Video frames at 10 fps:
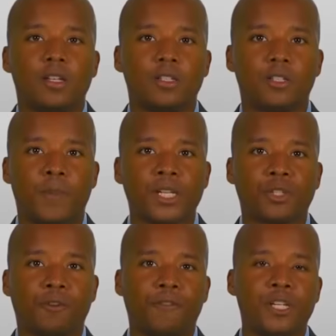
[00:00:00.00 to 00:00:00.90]

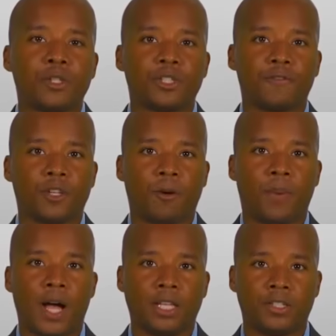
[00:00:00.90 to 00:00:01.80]
Special features of term
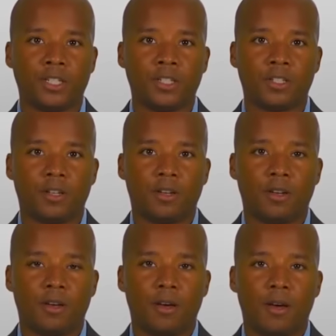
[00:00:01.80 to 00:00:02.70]
policies.
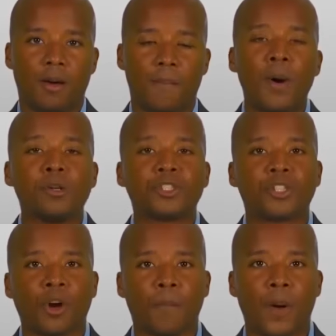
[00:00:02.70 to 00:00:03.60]
Most
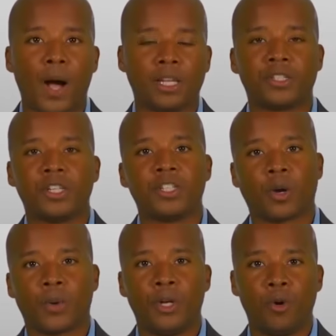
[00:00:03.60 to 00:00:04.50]
term policies are
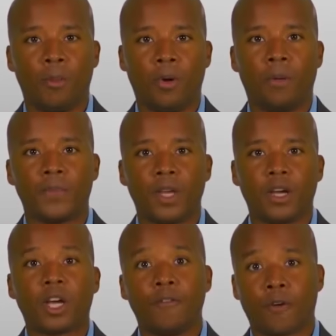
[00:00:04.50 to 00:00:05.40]
renewable,
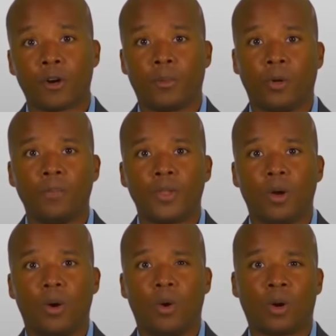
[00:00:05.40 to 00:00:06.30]
convertible,
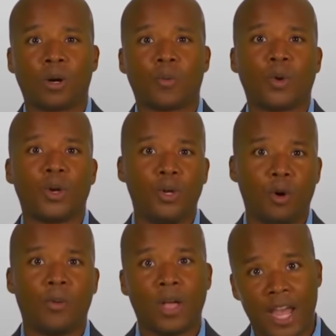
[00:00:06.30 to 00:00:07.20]
or
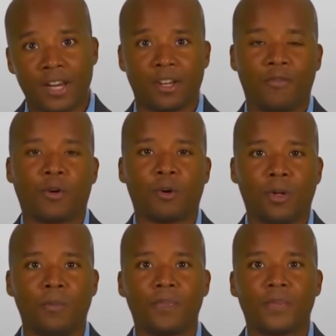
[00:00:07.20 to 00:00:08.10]
renewable and convertible.